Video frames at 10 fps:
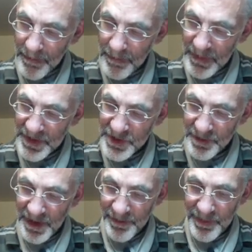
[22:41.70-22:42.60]
that
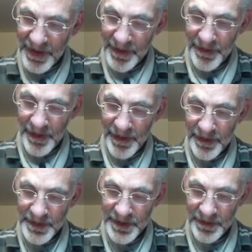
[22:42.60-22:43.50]
should be a p there.
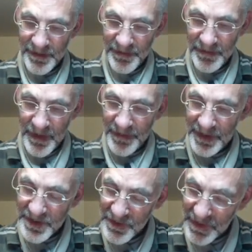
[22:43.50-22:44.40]
So if
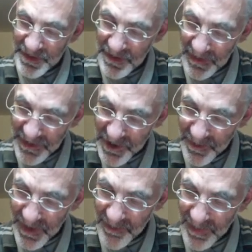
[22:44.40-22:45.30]
x is, and that
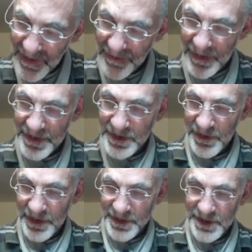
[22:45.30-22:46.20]
should be a p there.
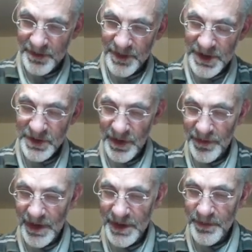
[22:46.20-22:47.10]
Sorry, I just
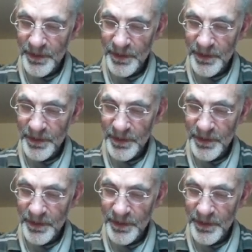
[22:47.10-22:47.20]
miswrote that.